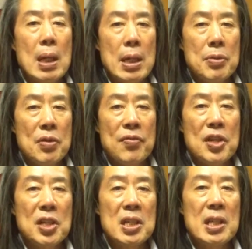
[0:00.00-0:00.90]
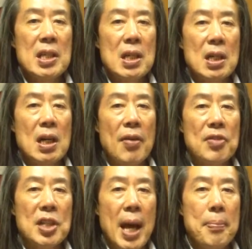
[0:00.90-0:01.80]
University of
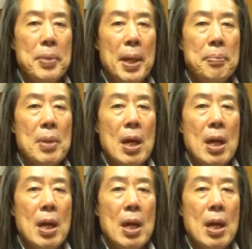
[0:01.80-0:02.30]
Zambia,